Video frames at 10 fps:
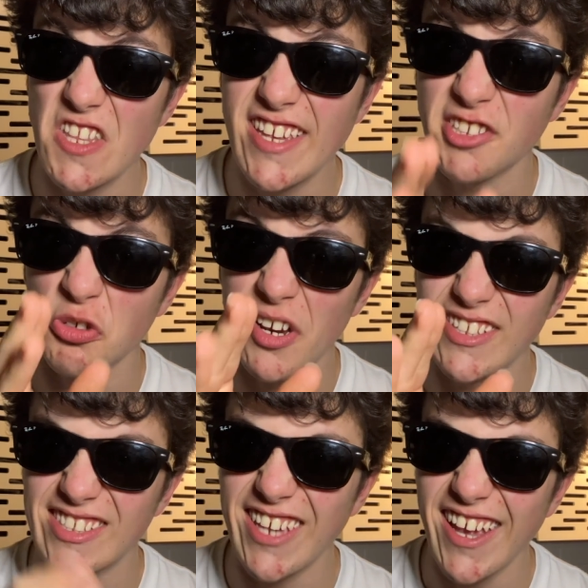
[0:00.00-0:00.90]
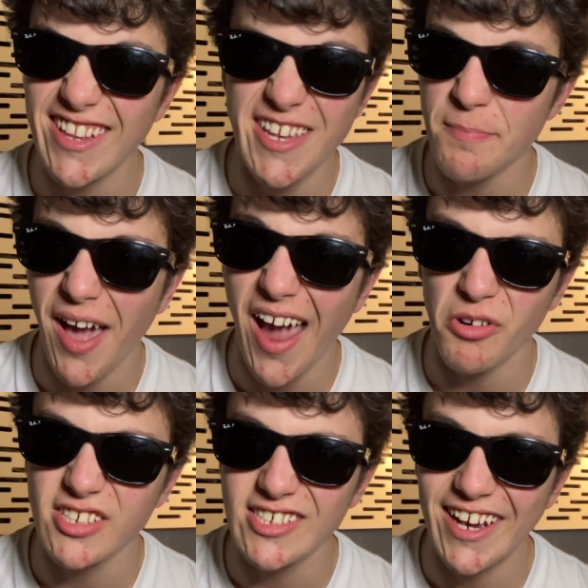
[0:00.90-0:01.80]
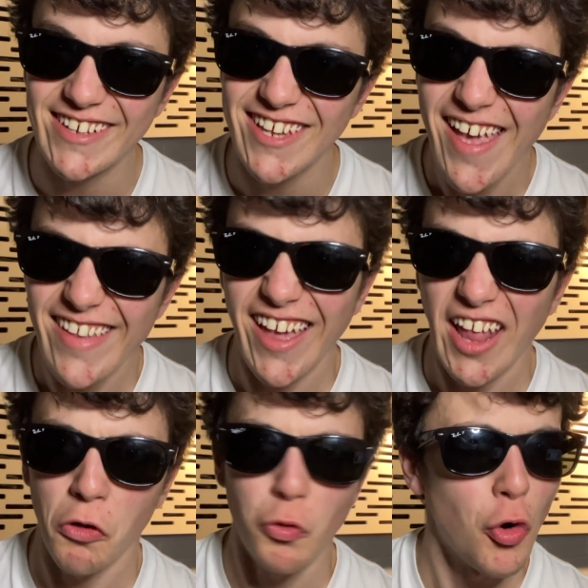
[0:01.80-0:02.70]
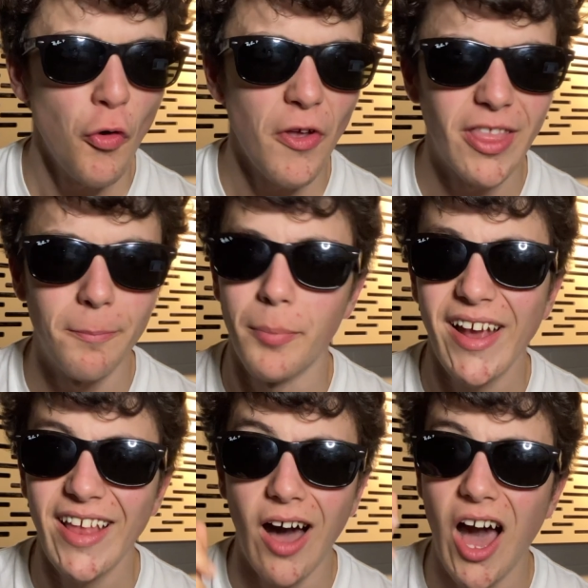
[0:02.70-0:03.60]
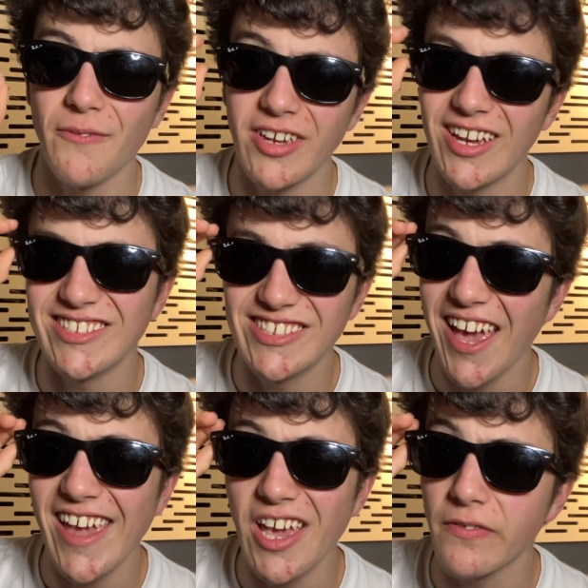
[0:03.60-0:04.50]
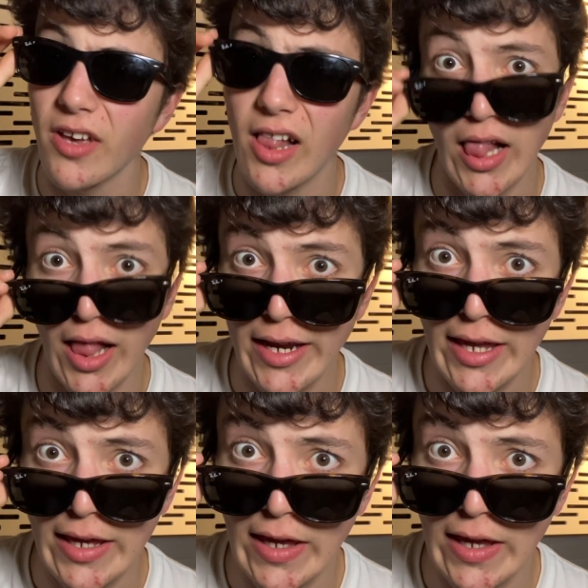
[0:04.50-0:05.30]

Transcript: into a deadly parasite that'll ruin the better half of your day if you're lucky.